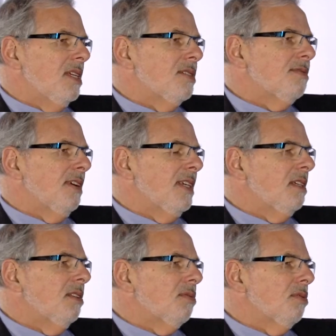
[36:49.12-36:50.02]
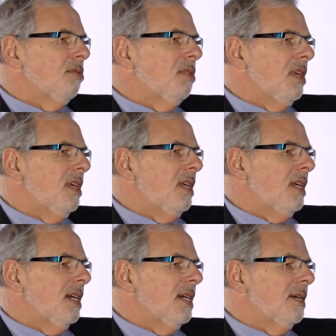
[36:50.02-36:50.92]
is funded through
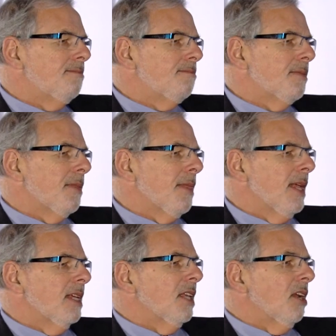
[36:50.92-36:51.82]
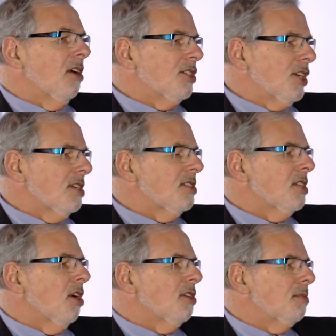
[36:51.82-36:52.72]
the largesse,
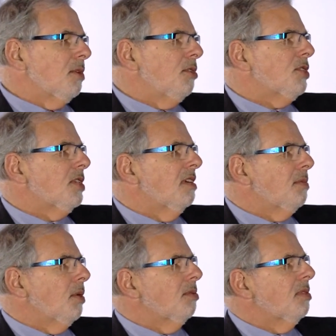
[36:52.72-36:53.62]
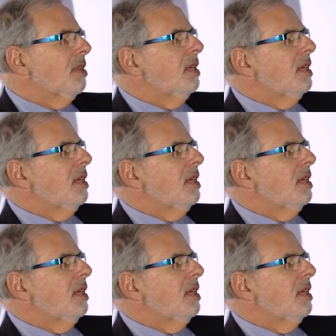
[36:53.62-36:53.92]
the contribution of both